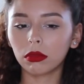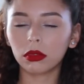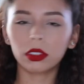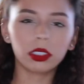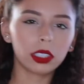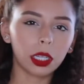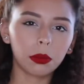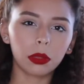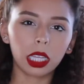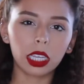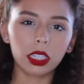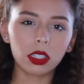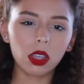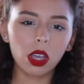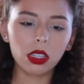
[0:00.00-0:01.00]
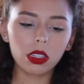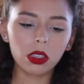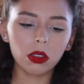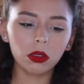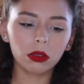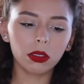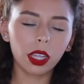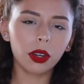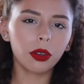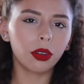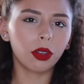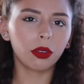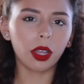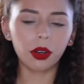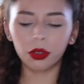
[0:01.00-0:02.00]
the same thing as Costco. I don't
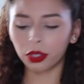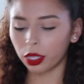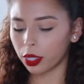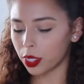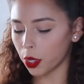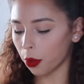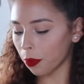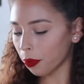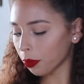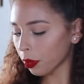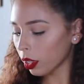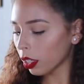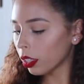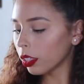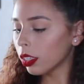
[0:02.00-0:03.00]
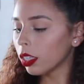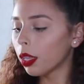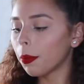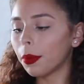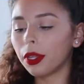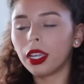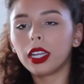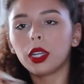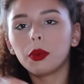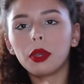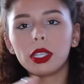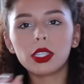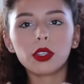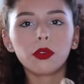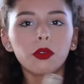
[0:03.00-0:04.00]
know. I don't think so. But
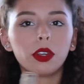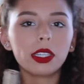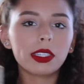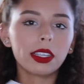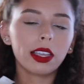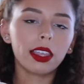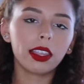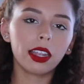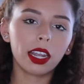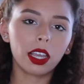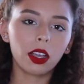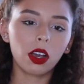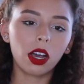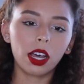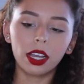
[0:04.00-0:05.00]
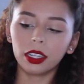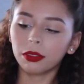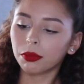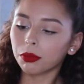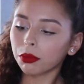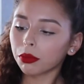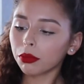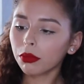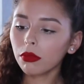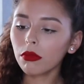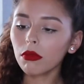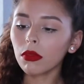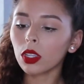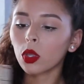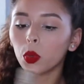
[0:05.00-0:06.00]
anyways, the first thing that I got
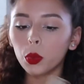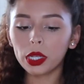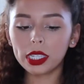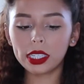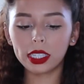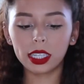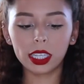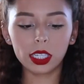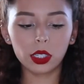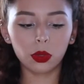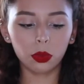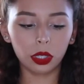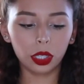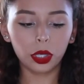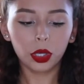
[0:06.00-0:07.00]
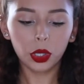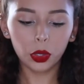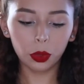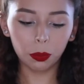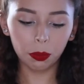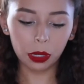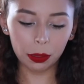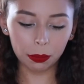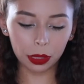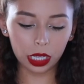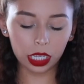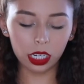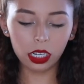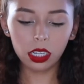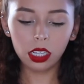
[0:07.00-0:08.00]
was this really cute
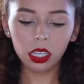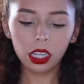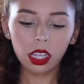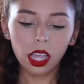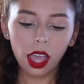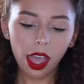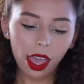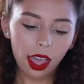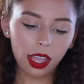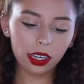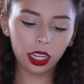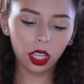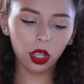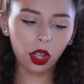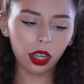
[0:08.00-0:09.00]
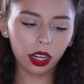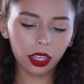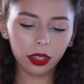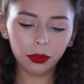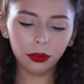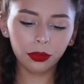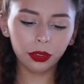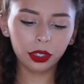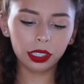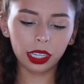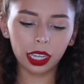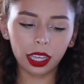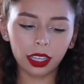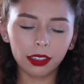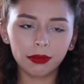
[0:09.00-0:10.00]
pumpkin. And I got it for
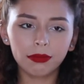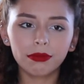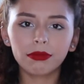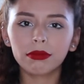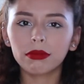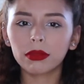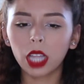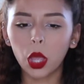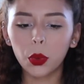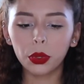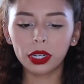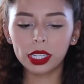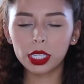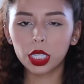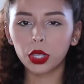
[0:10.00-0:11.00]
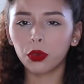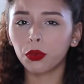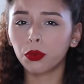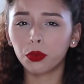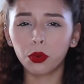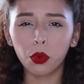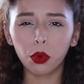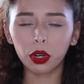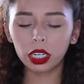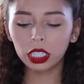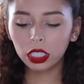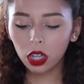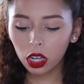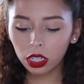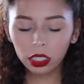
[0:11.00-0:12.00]
like, I want to say
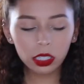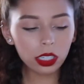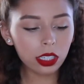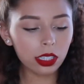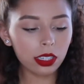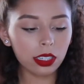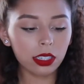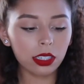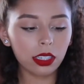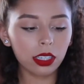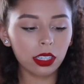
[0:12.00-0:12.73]
$4,